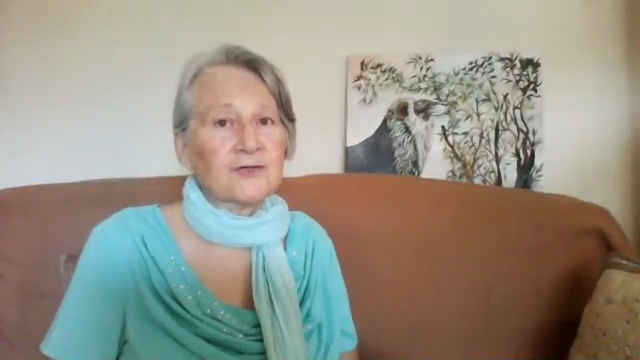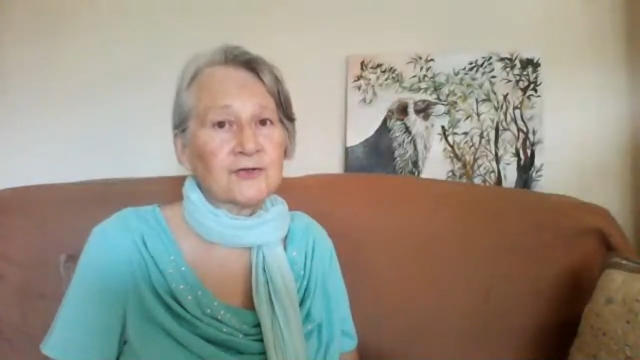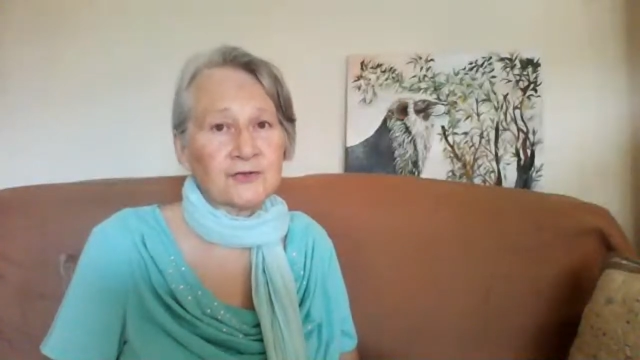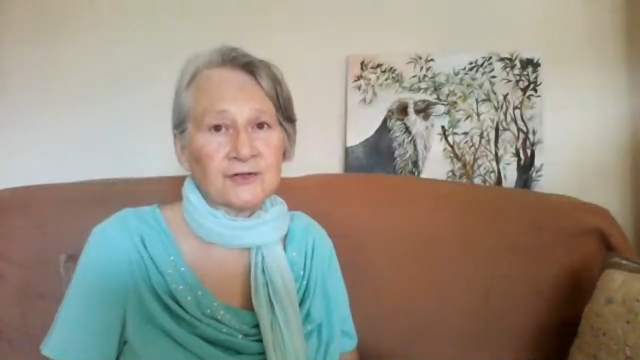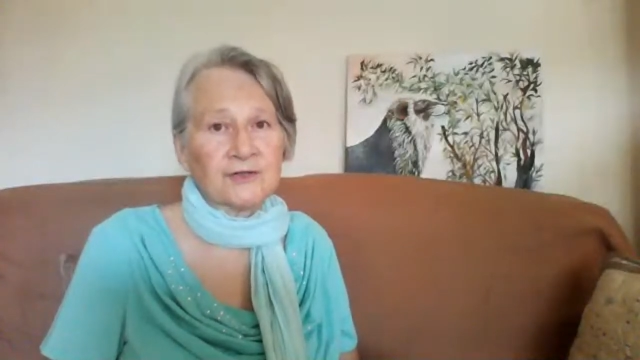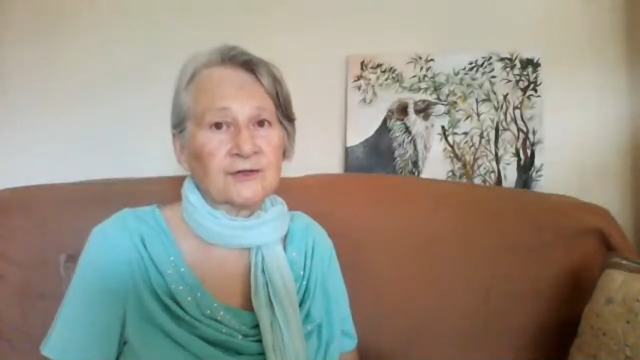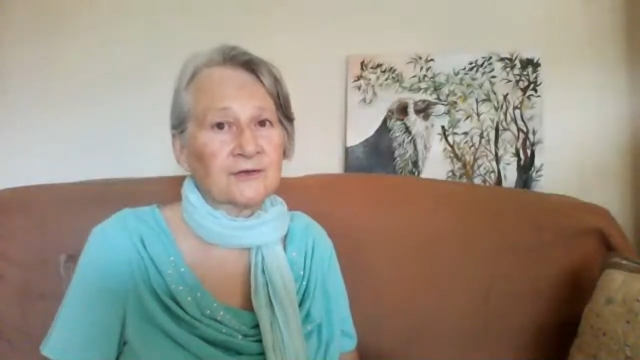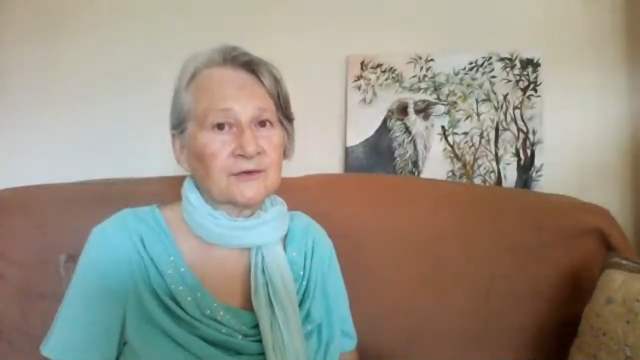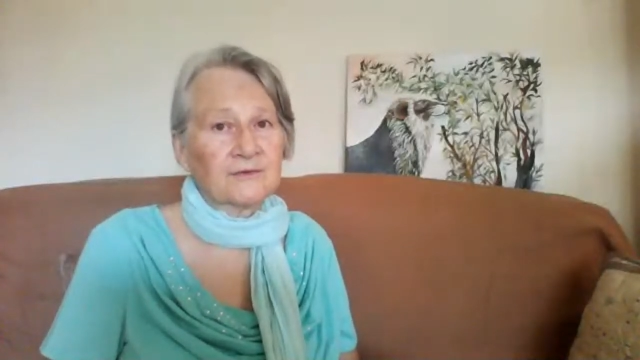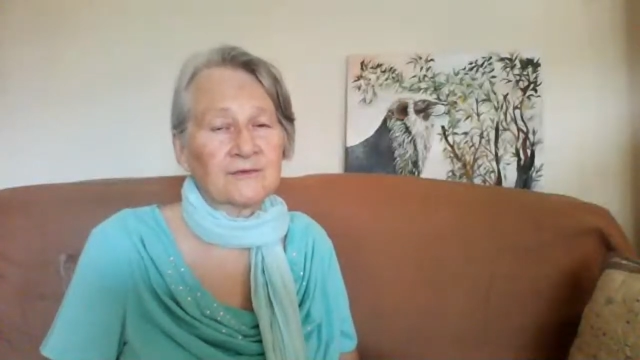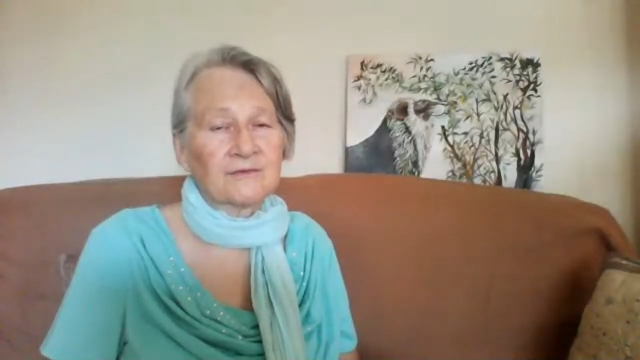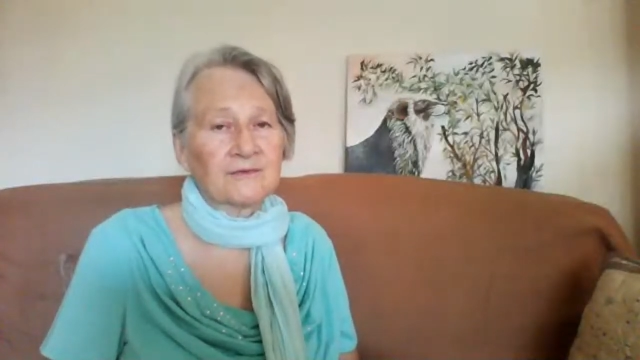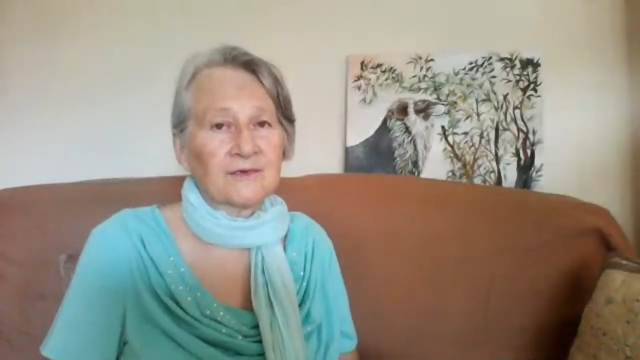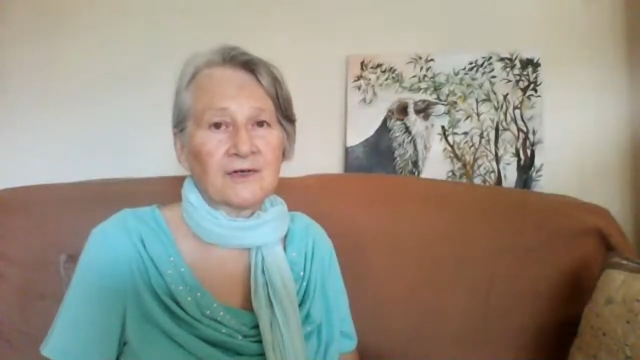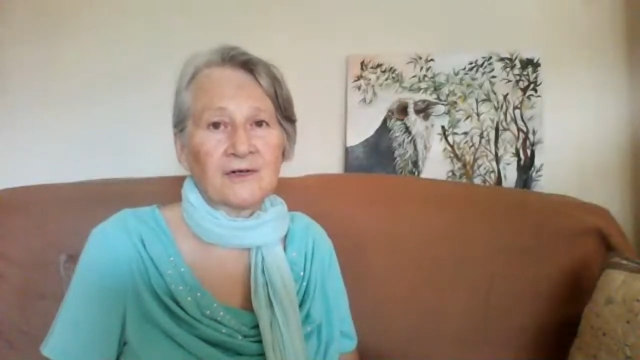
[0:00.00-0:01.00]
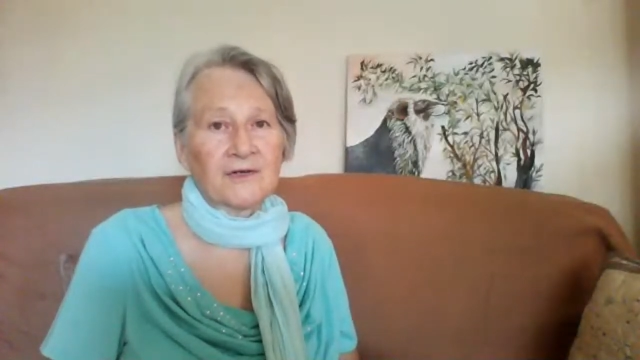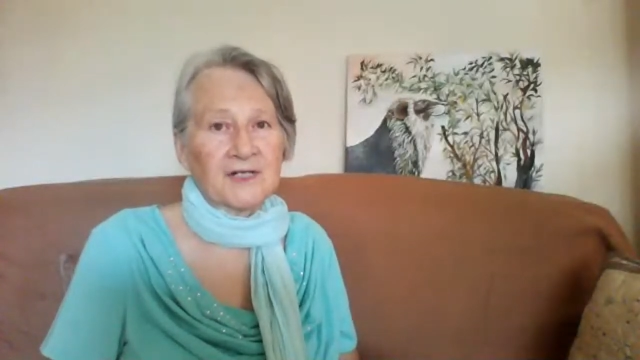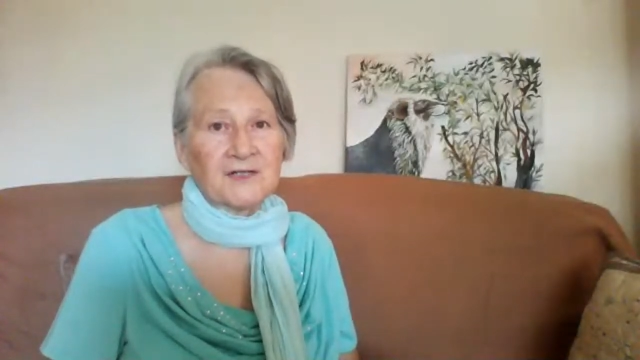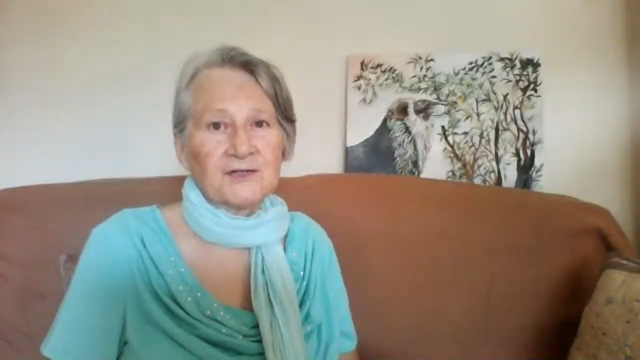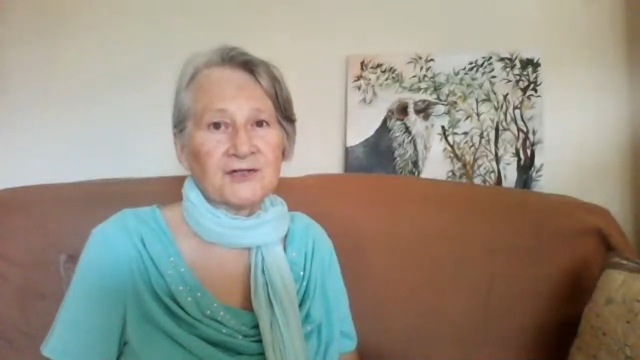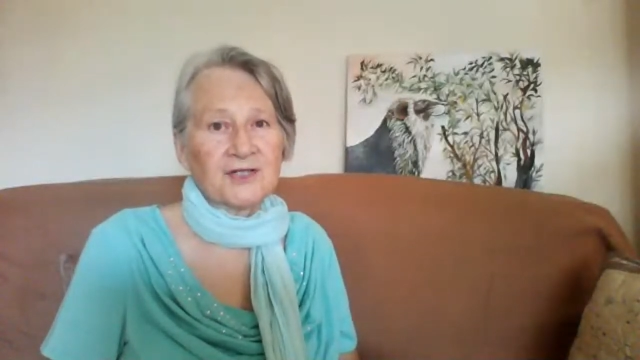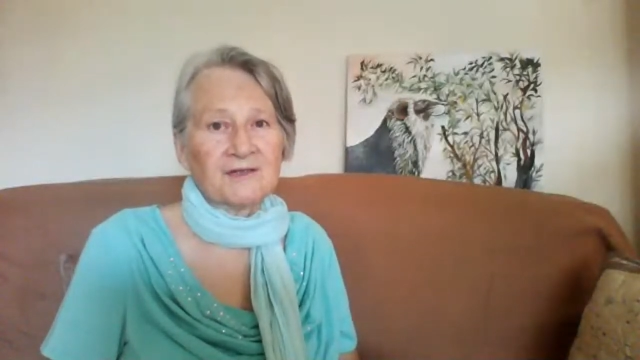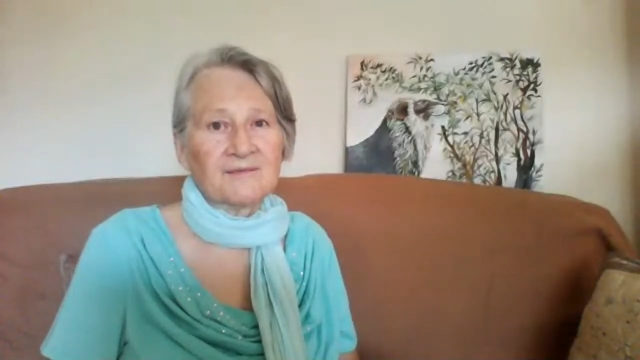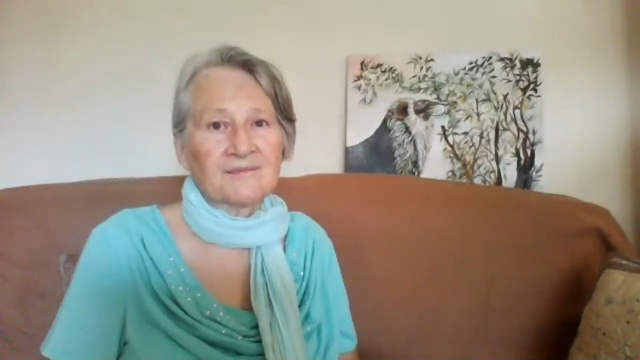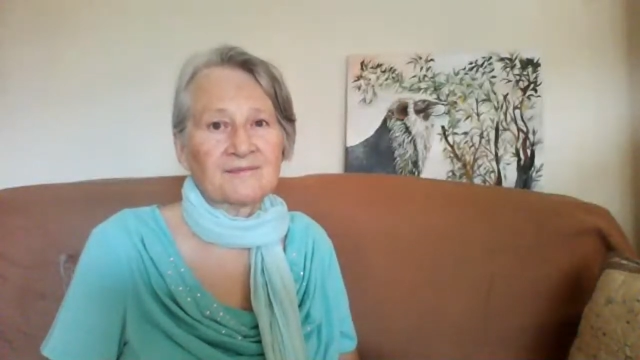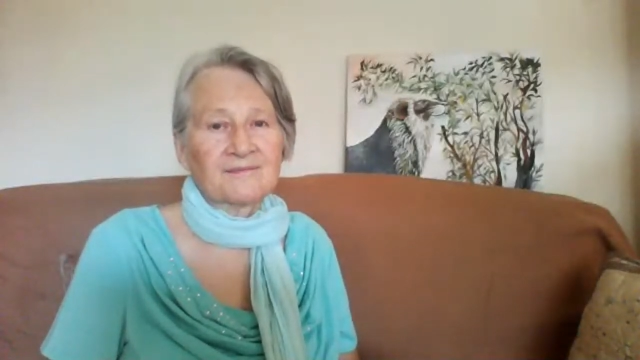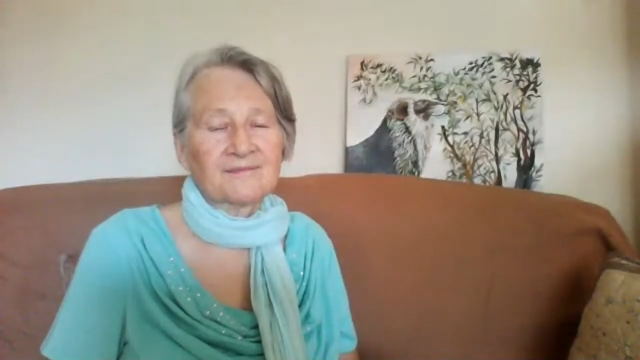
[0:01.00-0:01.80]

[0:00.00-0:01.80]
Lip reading: true Christian."